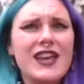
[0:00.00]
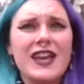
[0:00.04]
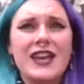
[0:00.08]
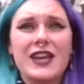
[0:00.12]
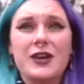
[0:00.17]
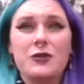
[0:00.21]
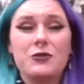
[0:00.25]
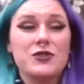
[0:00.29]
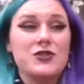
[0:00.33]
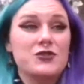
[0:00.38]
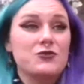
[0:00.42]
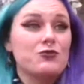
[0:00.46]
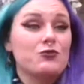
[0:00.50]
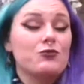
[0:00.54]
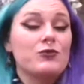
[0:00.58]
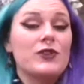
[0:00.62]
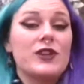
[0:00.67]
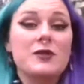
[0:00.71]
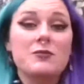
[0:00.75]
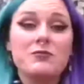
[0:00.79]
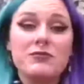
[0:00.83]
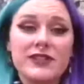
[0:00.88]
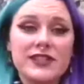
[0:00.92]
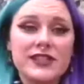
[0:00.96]
It was
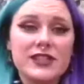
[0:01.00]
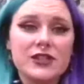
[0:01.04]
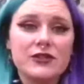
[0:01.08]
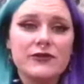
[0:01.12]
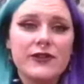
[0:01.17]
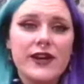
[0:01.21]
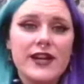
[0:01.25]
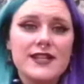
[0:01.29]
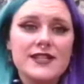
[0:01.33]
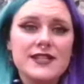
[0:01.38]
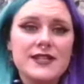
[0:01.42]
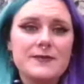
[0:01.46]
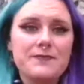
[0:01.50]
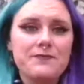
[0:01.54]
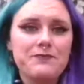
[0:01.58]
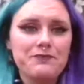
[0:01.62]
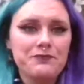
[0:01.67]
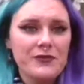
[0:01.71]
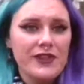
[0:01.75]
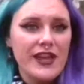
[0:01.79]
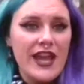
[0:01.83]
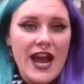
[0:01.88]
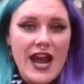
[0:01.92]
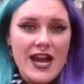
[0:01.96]
completely random.
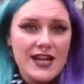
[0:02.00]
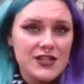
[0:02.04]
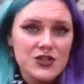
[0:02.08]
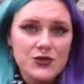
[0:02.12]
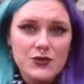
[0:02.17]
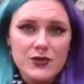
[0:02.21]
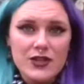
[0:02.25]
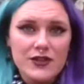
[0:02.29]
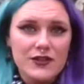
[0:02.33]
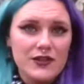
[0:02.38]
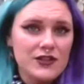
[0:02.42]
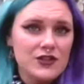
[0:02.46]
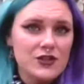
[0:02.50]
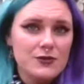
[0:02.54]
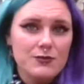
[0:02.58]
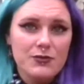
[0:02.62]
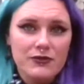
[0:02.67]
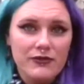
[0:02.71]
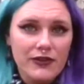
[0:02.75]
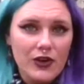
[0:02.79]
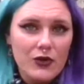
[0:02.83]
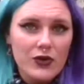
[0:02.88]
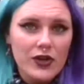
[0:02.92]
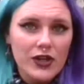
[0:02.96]
They hadn't do anything to
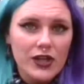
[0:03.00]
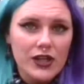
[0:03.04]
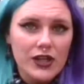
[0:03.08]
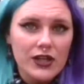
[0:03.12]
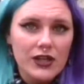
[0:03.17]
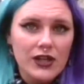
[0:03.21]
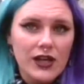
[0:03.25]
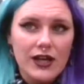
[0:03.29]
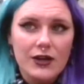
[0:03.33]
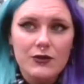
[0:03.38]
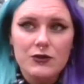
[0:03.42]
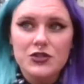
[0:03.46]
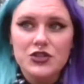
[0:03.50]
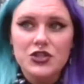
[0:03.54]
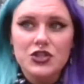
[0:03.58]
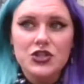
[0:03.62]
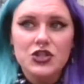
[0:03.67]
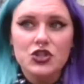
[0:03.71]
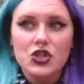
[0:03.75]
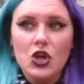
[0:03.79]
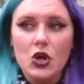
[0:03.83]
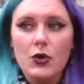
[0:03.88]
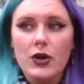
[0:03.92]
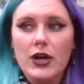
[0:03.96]
provoke it. I would just
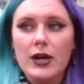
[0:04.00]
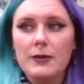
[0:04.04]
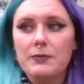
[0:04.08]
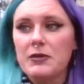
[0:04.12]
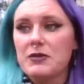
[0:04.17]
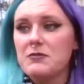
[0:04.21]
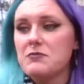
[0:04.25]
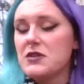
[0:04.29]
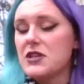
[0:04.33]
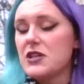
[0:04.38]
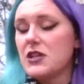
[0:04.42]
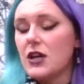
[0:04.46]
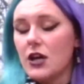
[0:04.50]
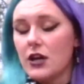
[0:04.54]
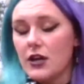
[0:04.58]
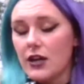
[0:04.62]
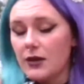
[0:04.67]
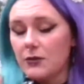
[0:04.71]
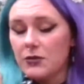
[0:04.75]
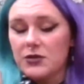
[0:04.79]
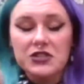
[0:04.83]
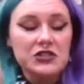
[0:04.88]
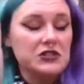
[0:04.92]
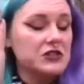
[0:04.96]
show up and be
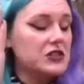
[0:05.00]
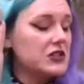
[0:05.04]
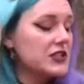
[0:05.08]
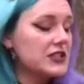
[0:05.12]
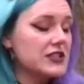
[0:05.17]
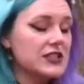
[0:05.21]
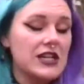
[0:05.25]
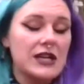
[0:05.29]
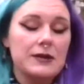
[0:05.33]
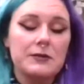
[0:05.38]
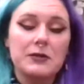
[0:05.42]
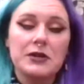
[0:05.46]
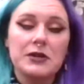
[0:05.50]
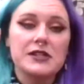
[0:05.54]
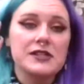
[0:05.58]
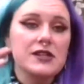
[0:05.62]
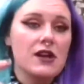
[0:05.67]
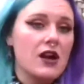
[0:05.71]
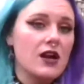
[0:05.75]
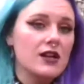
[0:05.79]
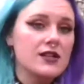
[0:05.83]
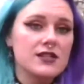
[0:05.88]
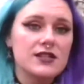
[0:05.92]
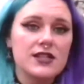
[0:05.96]
unable to look at them or
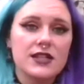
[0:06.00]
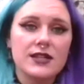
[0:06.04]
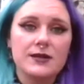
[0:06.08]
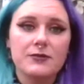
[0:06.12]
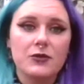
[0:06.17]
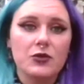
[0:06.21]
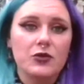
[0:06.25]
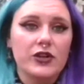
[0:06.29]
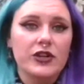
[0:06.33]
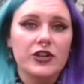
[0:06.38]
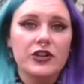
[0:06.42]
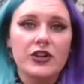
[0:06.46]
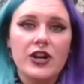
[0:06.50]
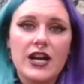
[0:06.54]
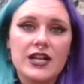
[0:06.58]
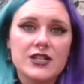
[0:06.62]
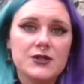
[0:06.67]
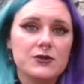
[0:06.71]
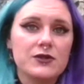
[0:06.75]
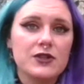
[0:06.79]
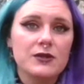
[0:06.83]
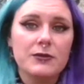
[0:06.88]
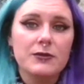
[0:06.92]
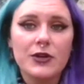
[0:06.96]
talk to them or interact
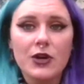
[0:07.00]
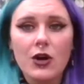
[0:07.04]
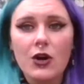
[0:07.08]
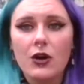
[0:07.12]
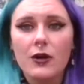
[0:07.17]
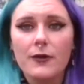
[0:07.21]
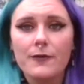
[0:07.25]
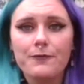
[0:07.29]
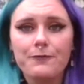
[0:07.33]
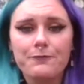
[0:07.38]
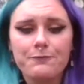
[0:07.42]
with them at all.